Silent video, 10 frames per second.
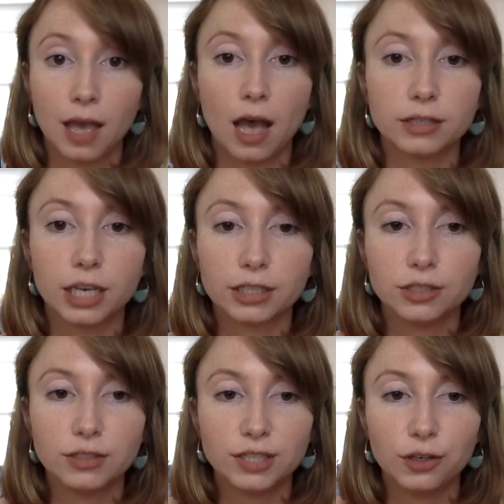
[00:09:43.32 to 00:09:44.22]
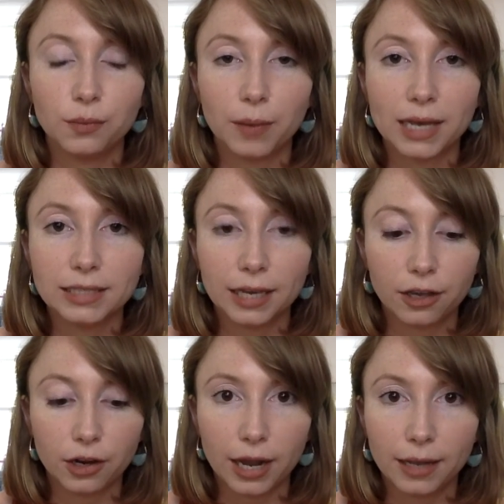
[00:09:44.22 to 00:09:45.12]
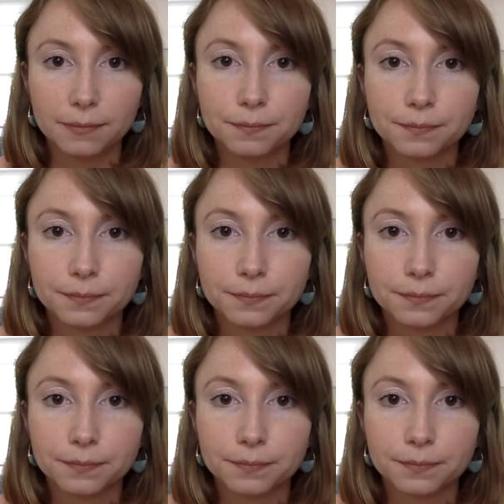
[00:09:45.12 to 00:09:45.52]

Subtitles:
I'll talk to you soon. Bye, second grade.